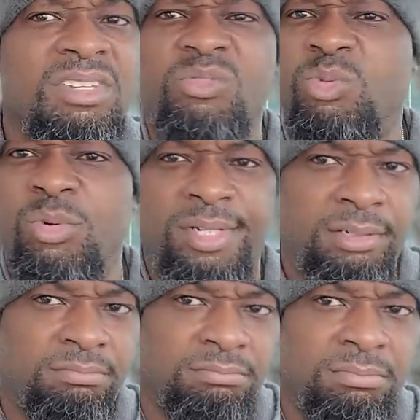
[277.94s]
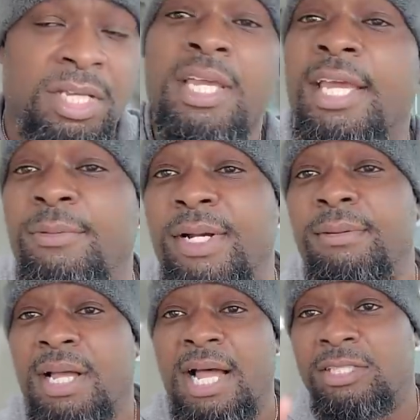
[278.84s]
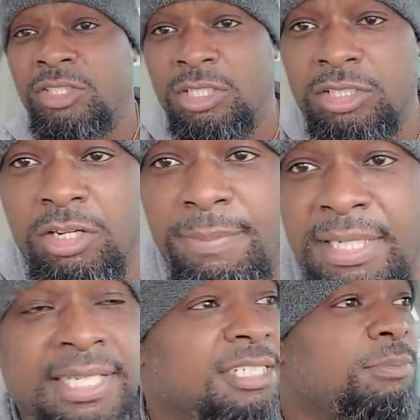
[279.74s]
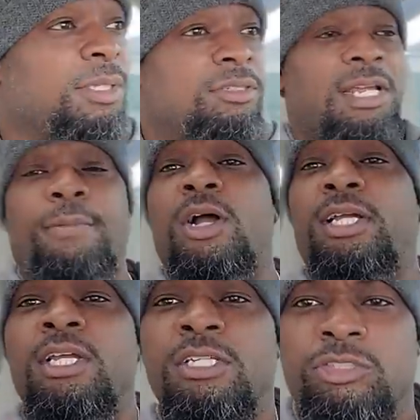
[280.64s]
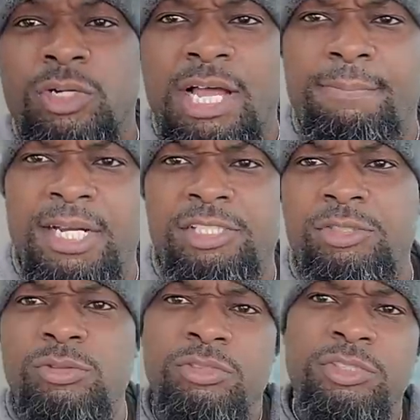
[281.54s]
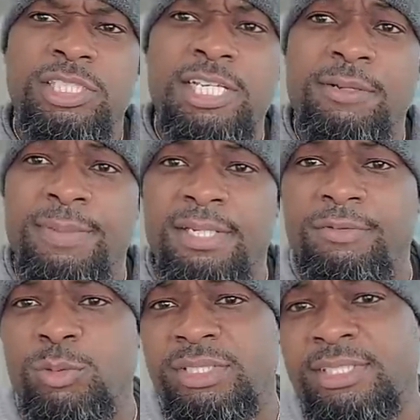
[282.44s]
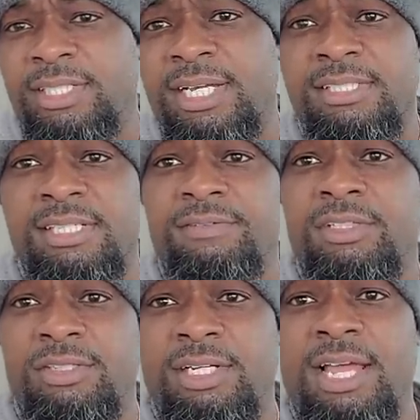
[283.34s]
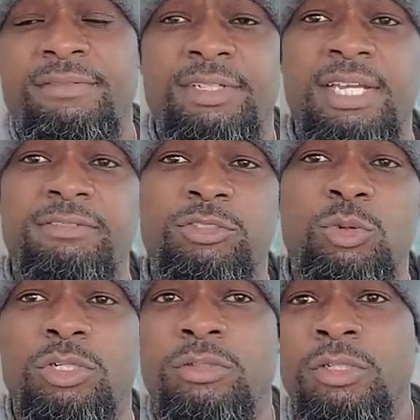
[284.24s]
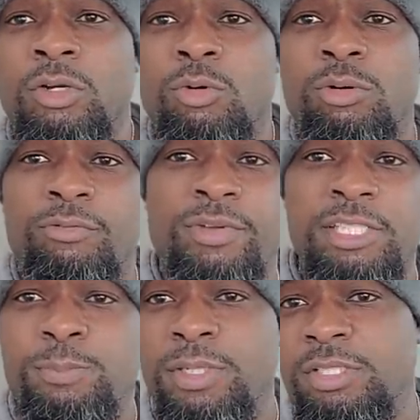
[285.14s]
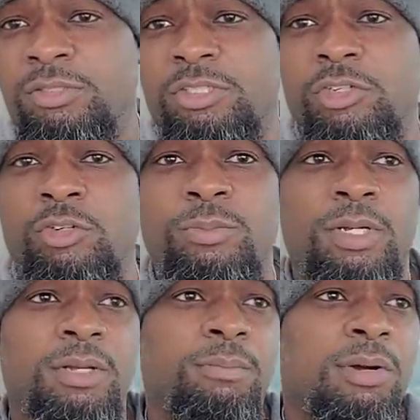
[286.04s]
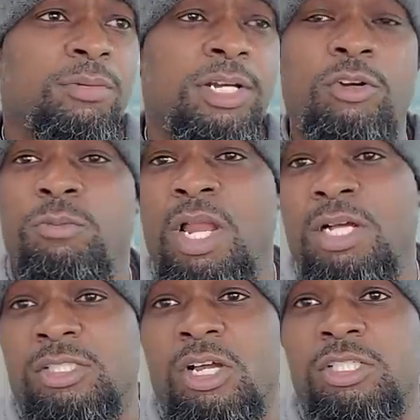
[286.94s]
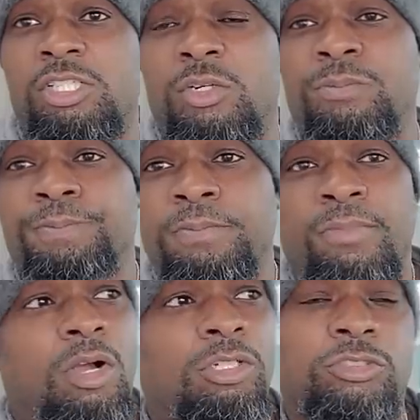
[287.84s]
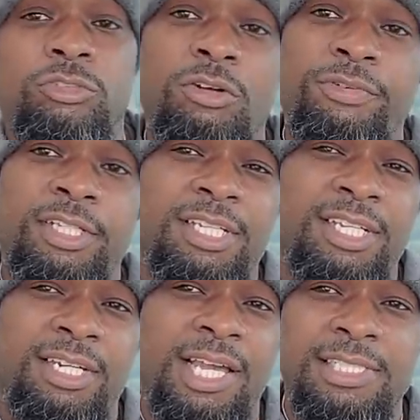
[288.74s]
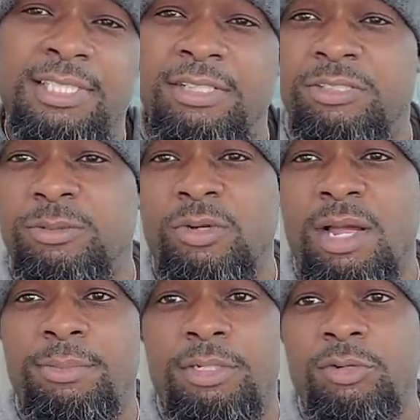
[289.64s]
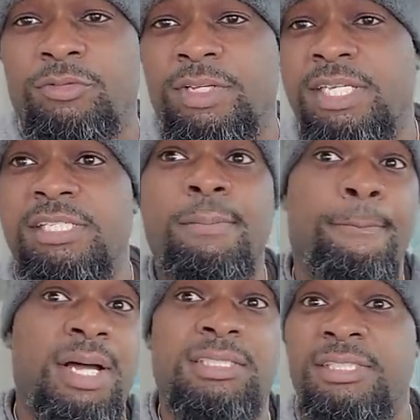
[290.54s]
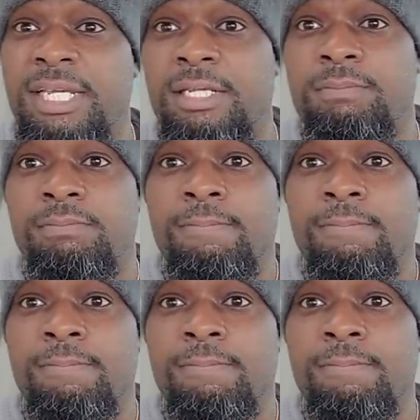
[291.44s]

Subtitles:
it ruined it. Anyway, I'll talk to y'all about that some other time. All right, so God bless you. You can check me out every Wednesday night, 7:30 live in Kevin's Corner on Facebook, YouTube, my radio blog talk show. Also, don't forget to hit like, share, subscribe, and the notification button.